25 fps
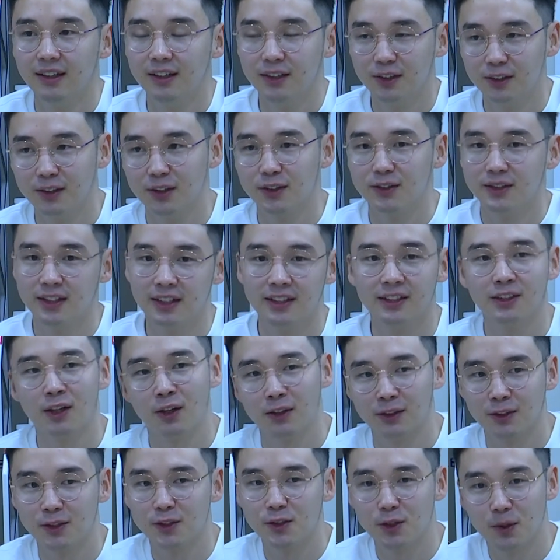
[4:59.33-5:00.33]
then
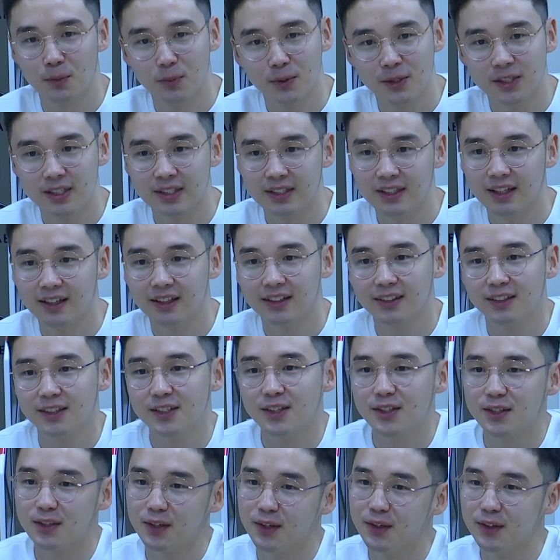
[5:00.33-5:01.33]
Donald Trump was
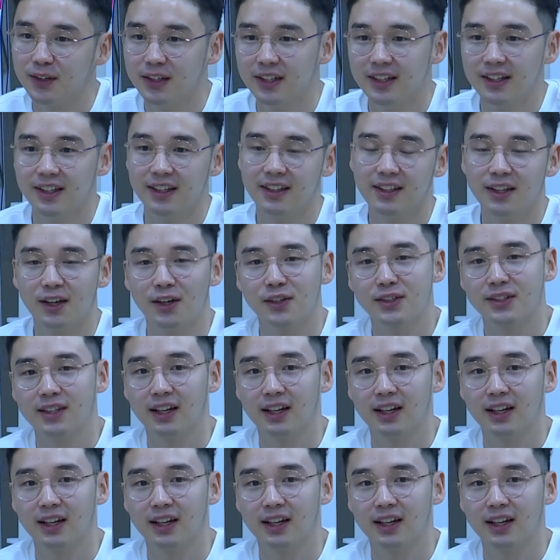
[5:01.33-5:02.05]
elected, so that was